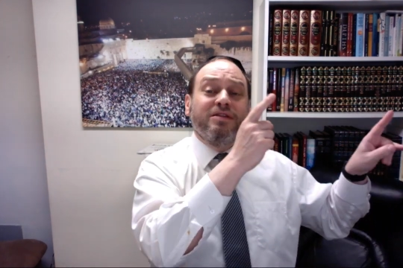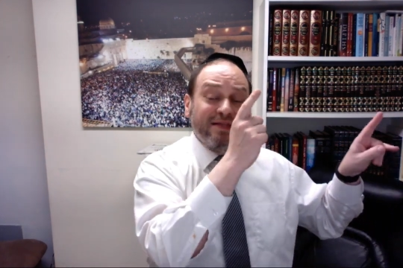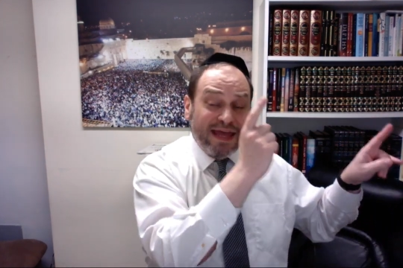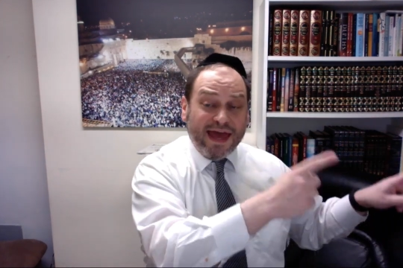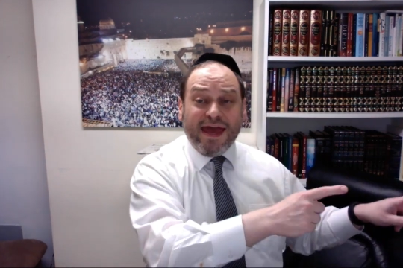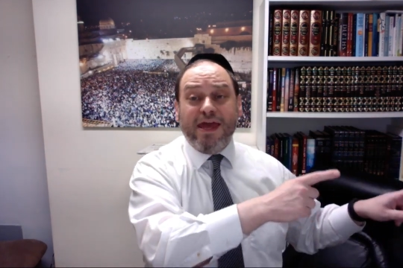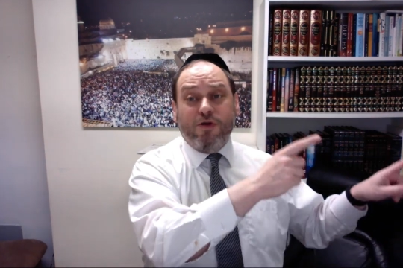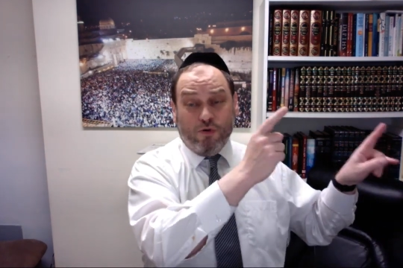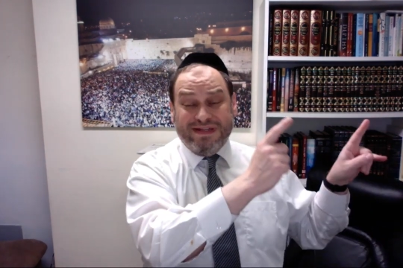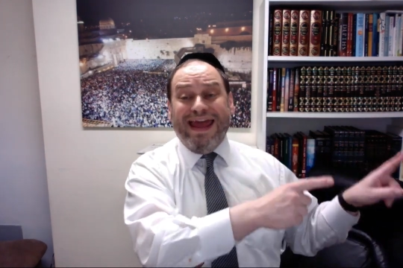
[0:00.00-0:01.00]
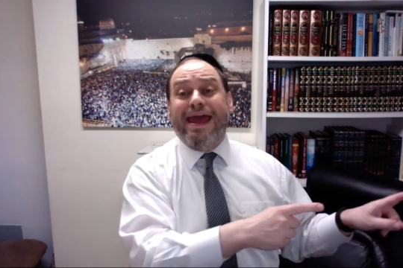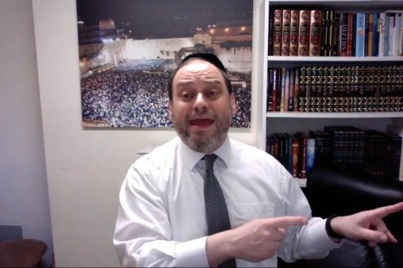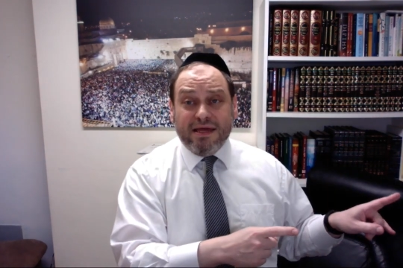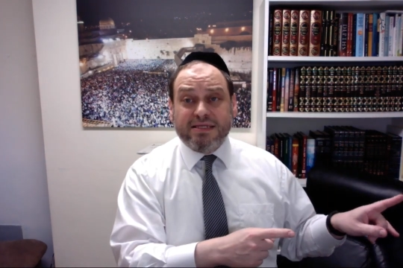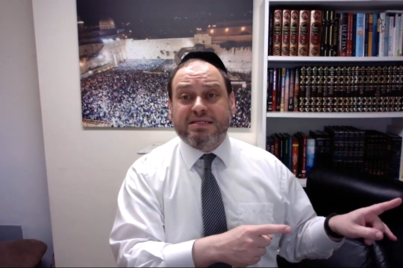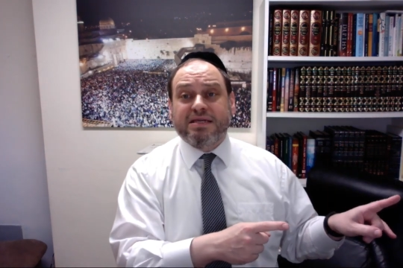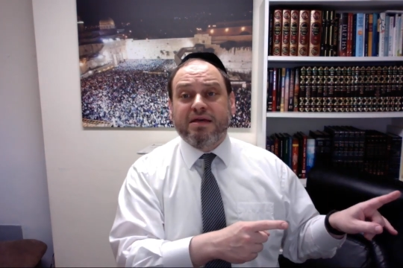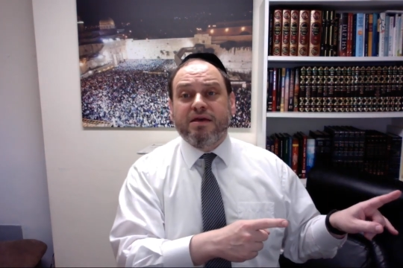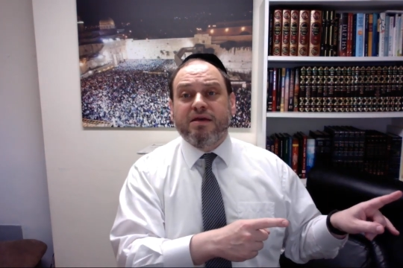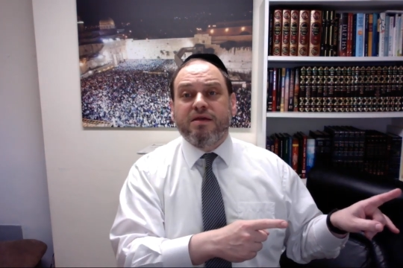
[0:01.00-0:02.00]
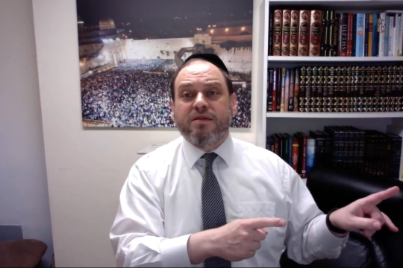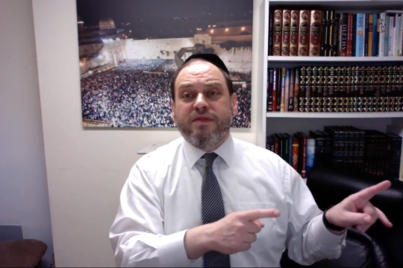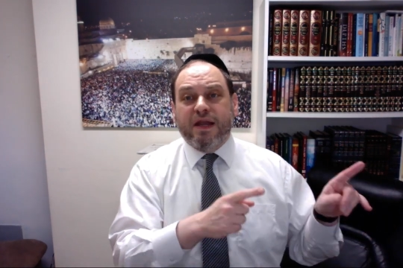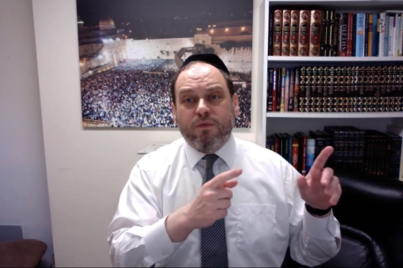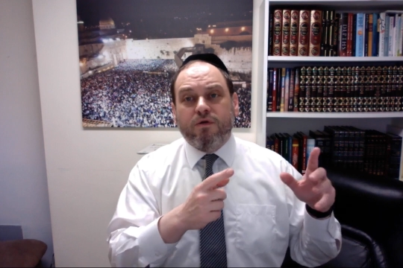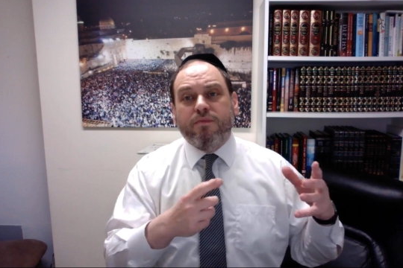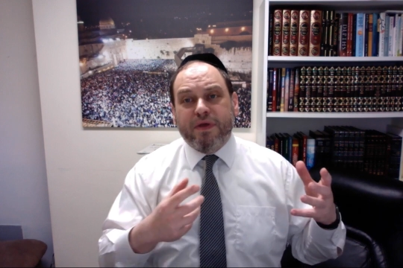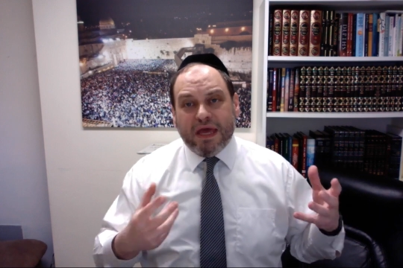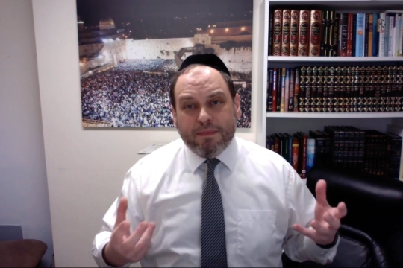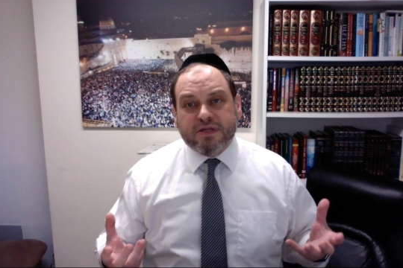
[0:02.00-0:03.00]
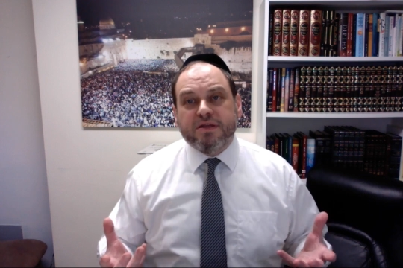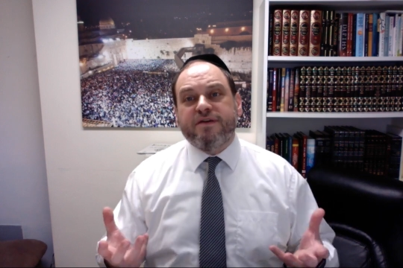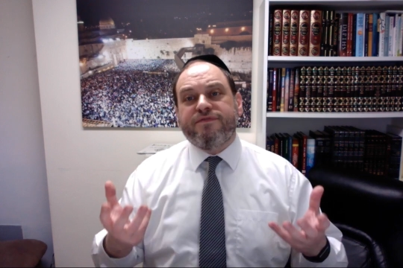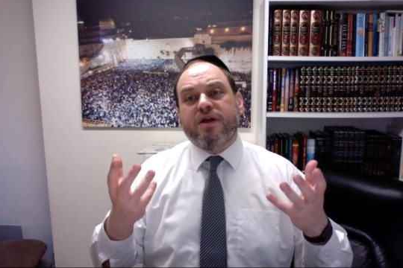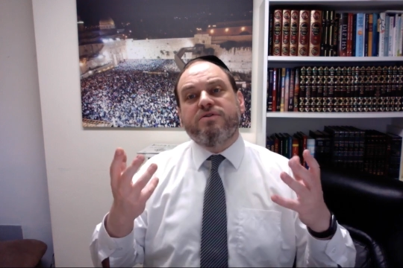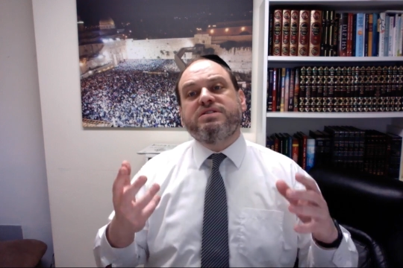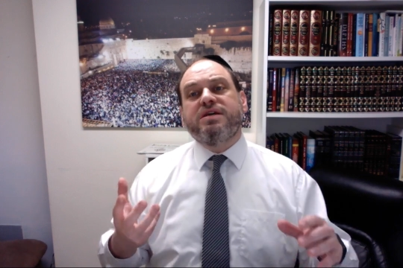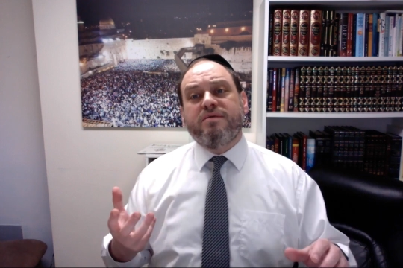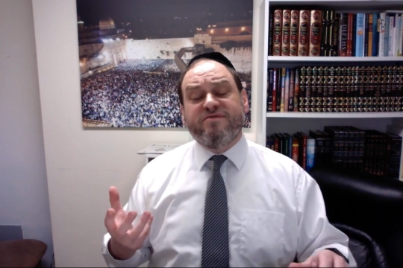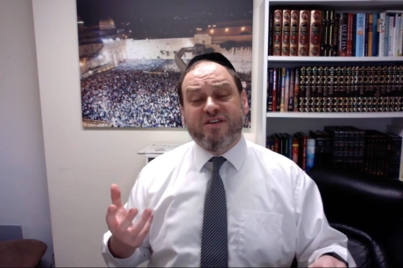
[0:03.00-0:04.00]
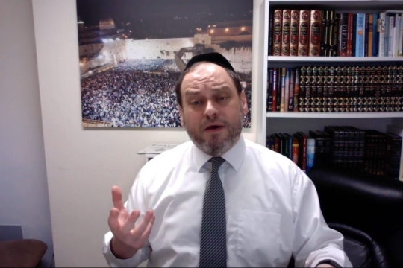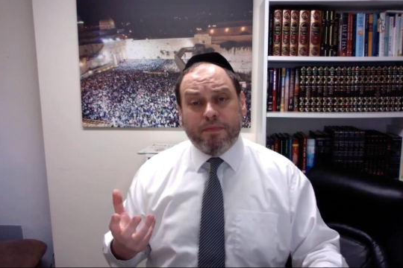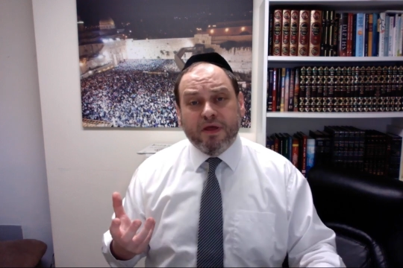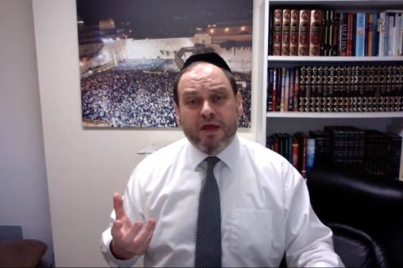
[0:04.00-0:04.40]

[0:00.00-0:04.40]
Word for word: day or days, then we'll be able to lift ourselves up